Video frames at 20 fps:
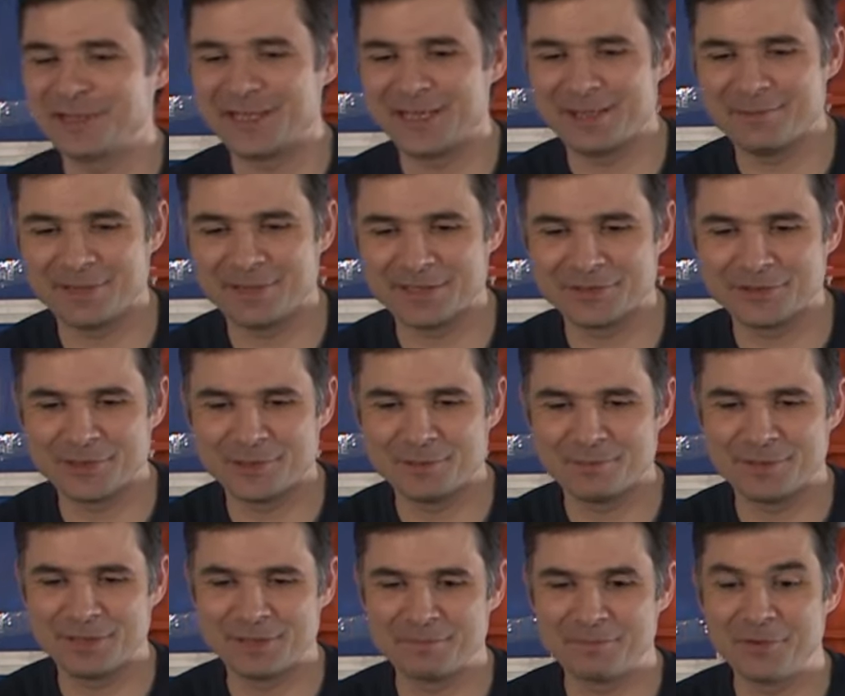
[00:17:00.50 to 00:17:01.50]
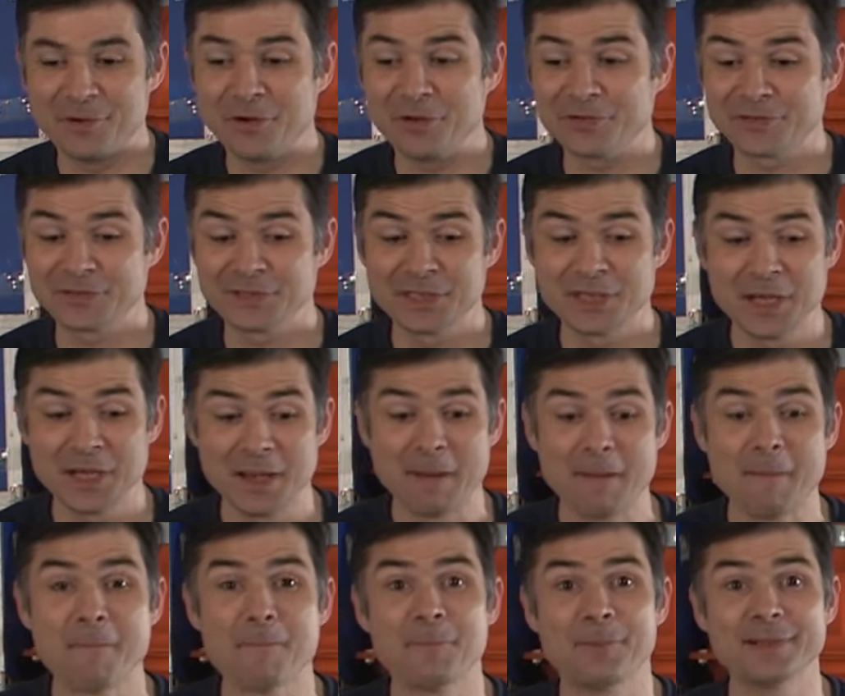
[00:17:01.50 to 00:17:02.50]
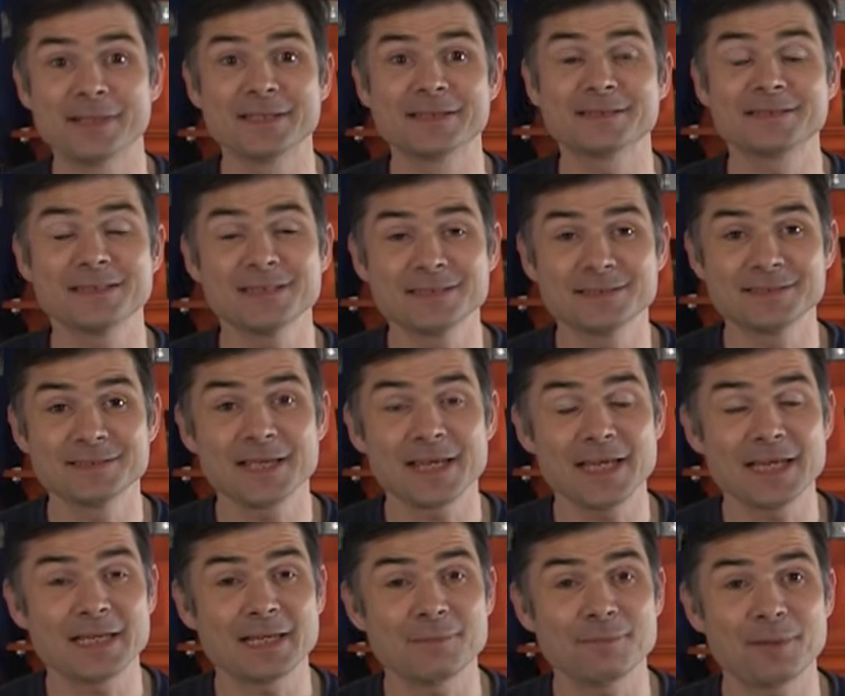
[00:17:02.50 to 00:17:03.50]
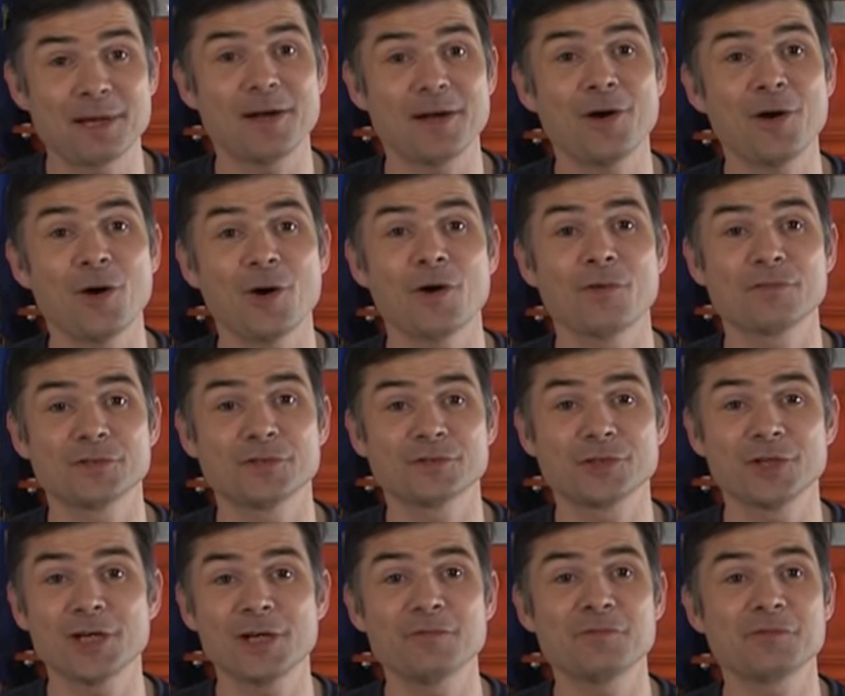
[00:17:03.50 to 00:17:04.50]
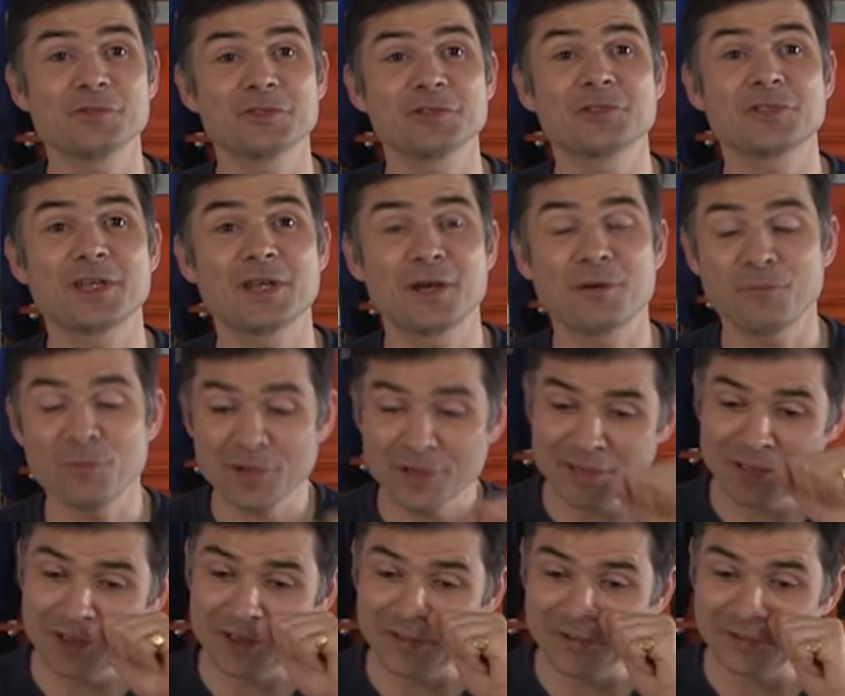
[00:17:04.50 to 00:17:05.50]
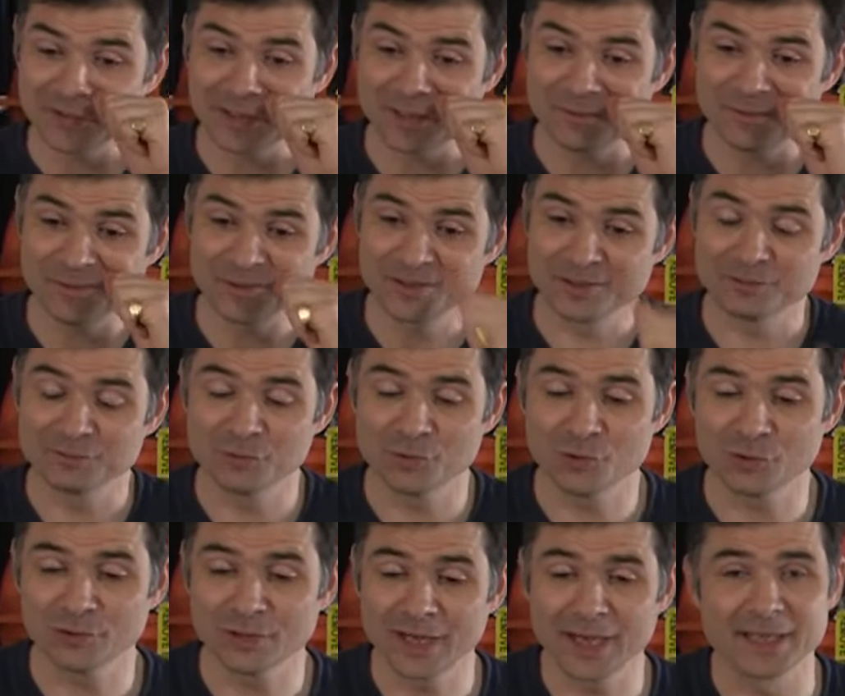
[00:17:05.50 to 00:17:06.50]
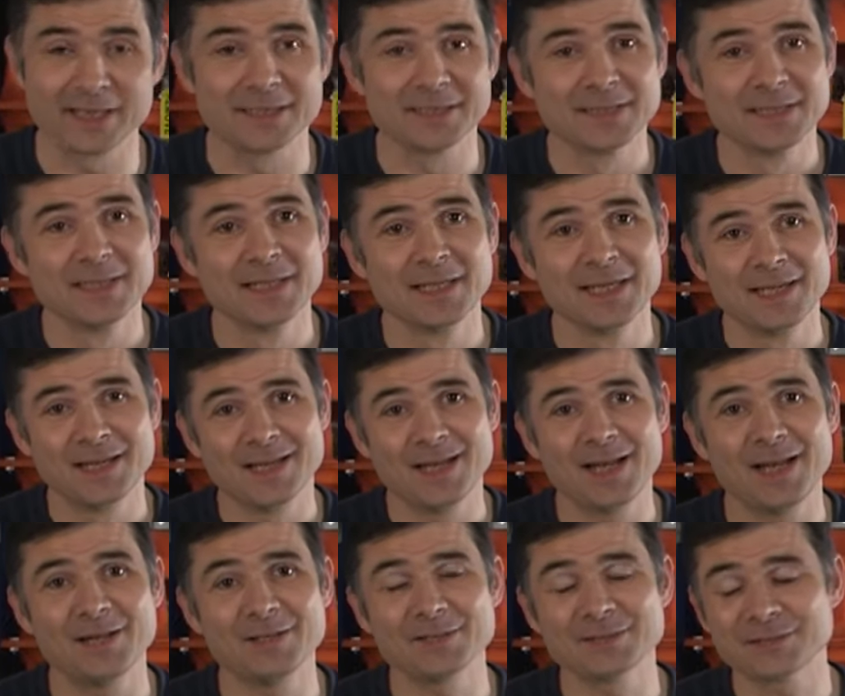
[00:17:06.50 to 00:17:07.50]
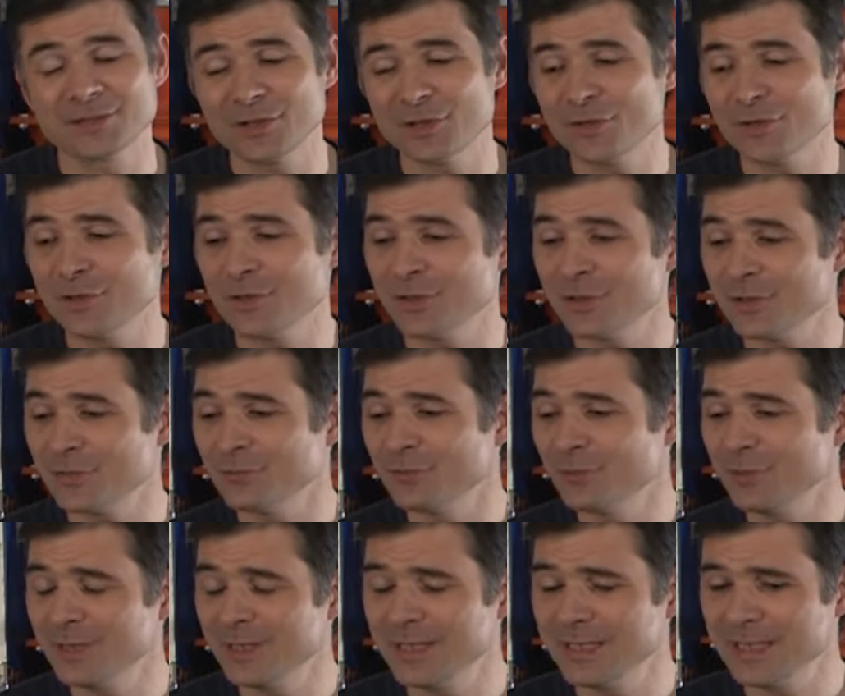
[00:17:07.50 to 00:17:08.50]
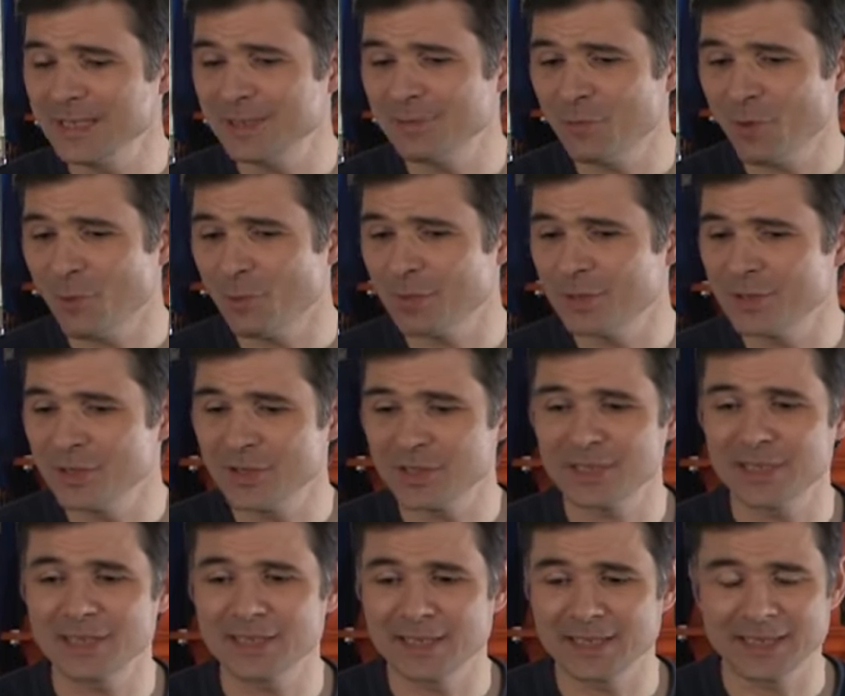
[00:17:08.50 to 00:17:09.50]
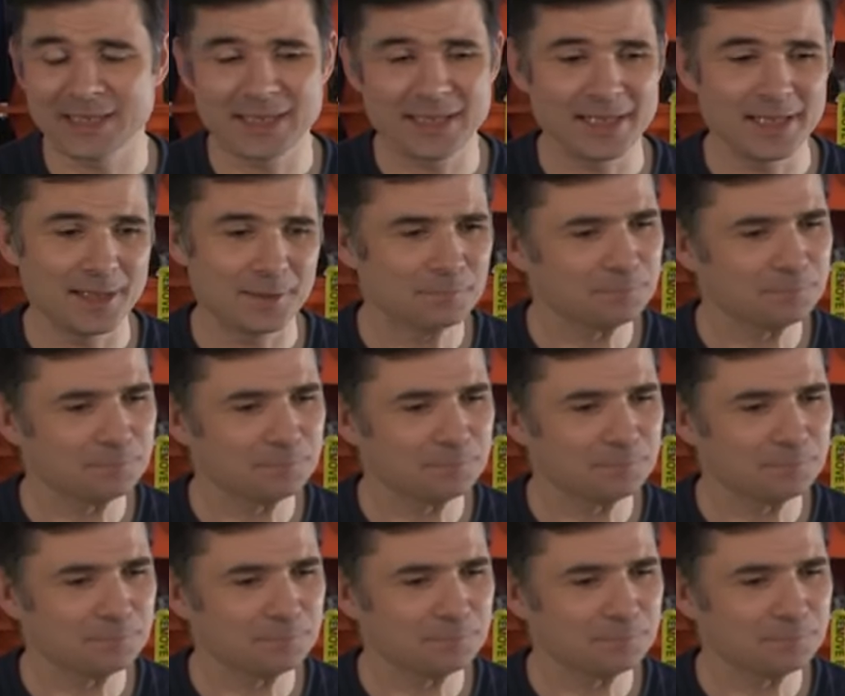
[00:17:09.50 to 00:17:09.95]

in my sampling box, but it did take about half the time for just that one last sample, the raw egg. So really what we're looking at here